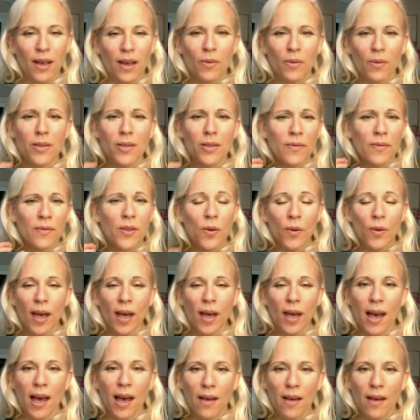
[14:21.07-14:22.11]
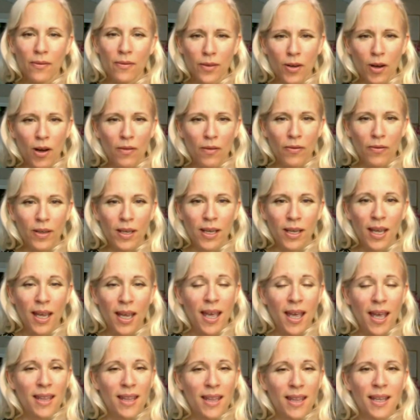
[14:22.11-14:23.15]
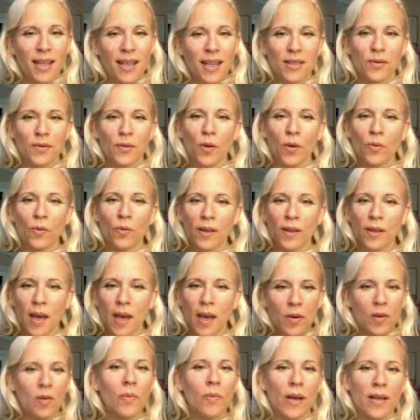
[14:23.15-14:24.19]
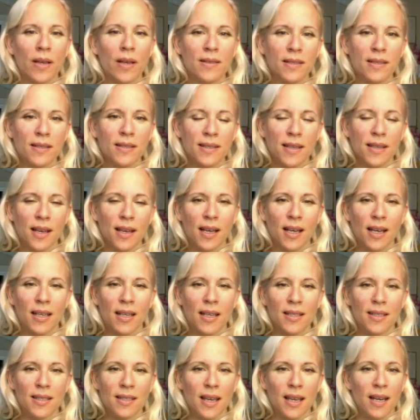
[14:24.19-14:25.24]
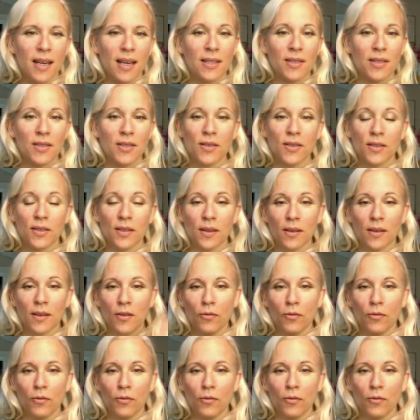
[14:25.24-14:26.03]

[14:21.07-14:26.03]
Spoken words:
Whereas if you have coffee that's grown with chemical pesticides and it's just a